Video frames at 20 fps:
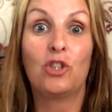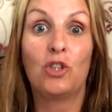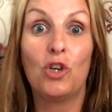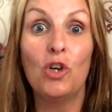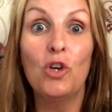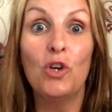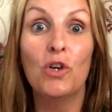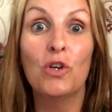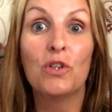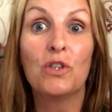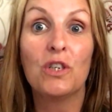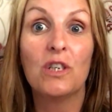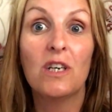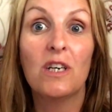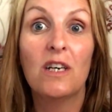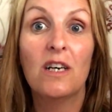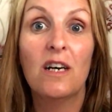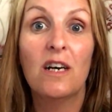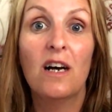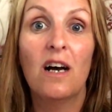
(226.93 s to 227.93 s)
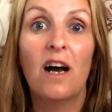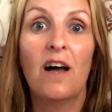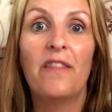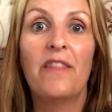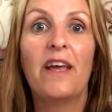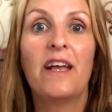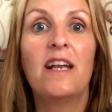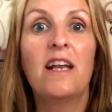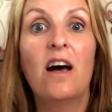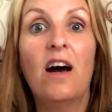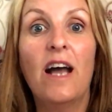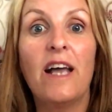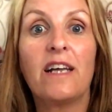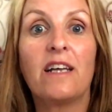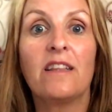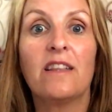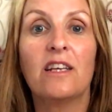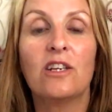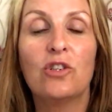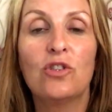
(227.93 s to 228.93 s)
good and they
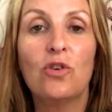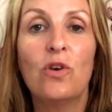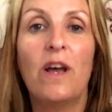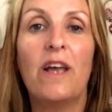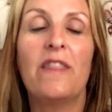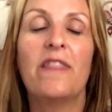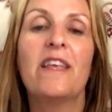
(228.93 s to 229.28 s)
like and they enjoy it.